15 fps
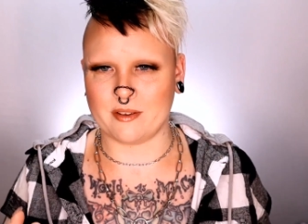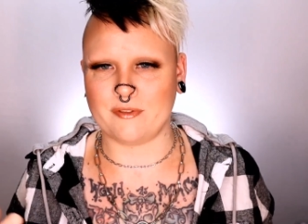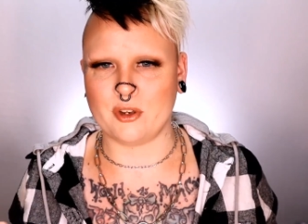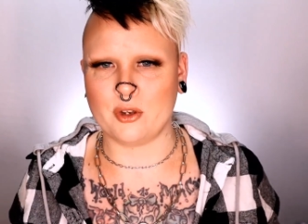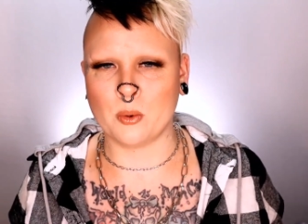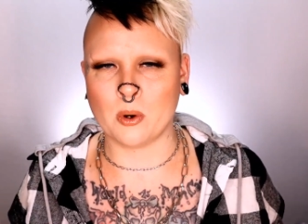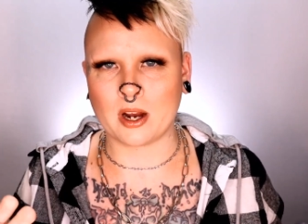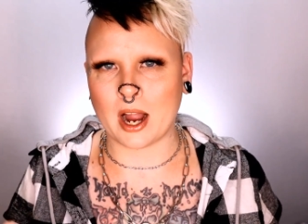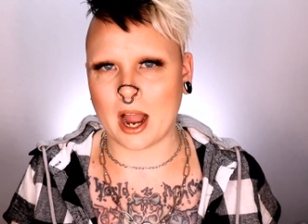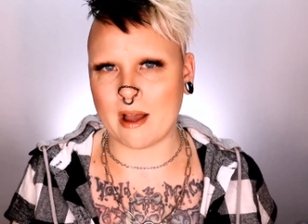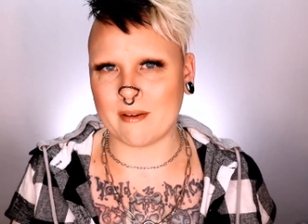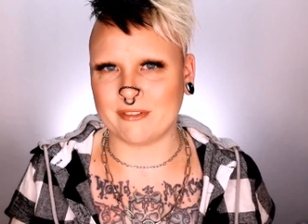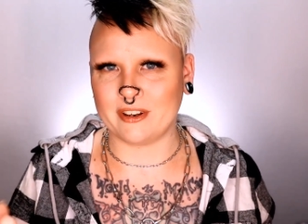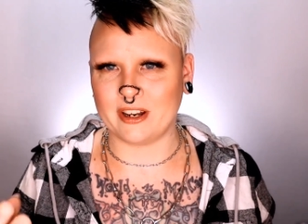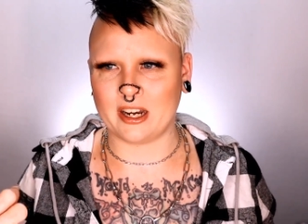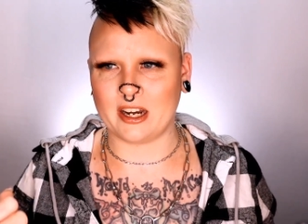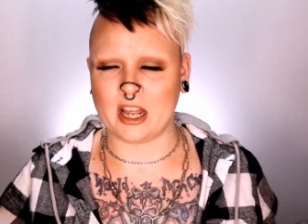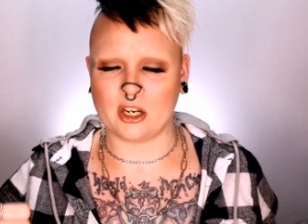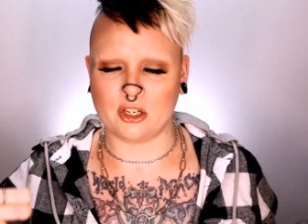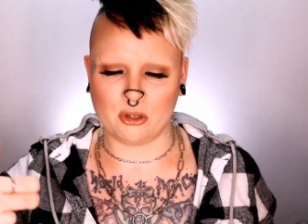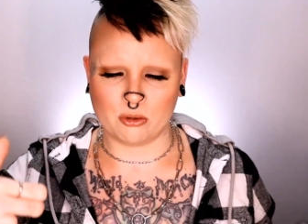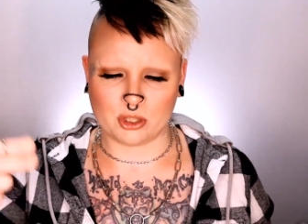If you are confident
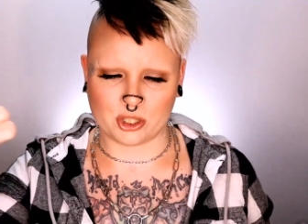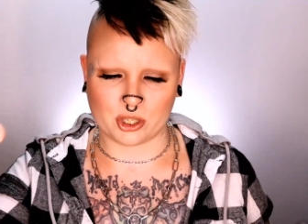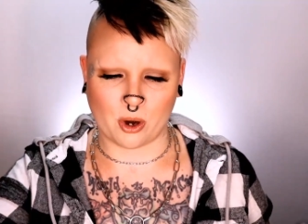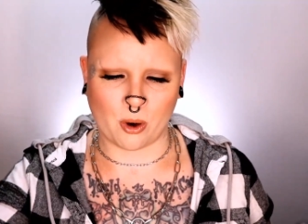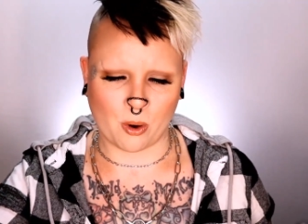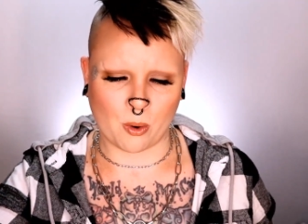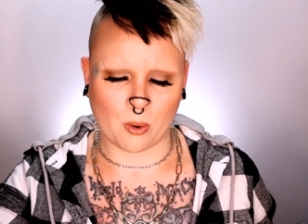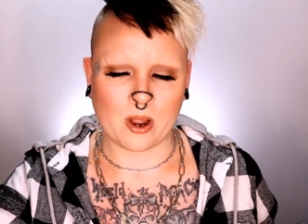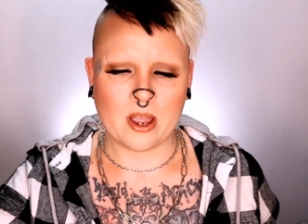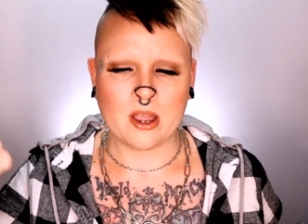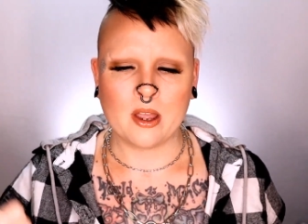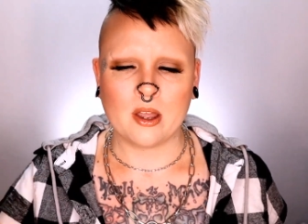and you show